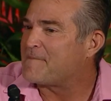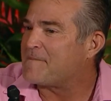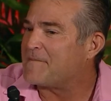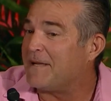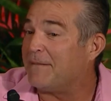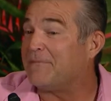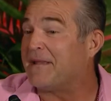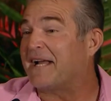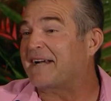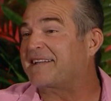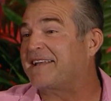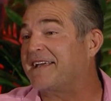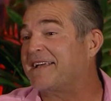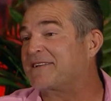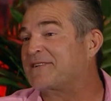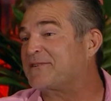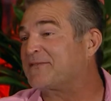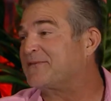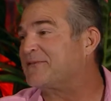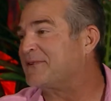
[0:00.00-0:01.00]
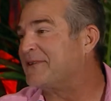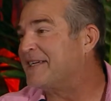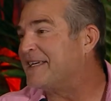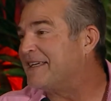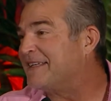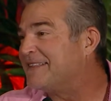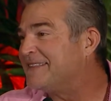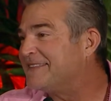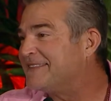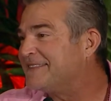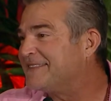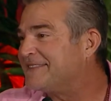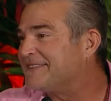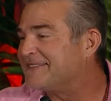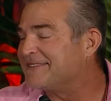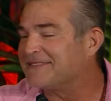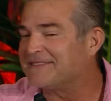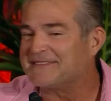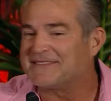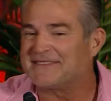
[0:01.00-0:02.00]
I'm not cancer-free.
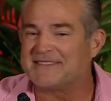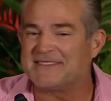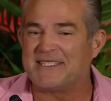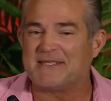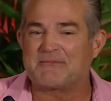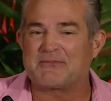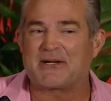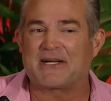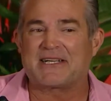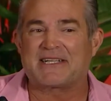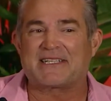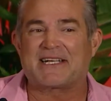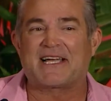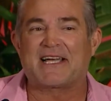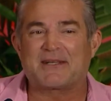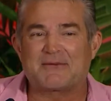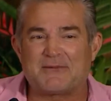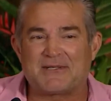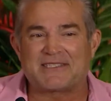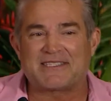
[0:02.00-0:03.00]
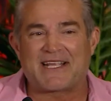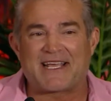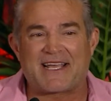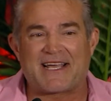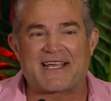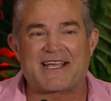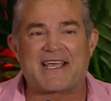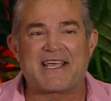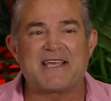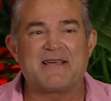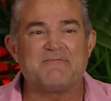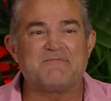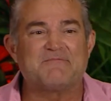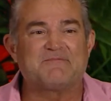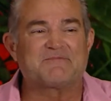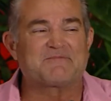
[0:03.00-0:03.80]
I pray to God one day I am.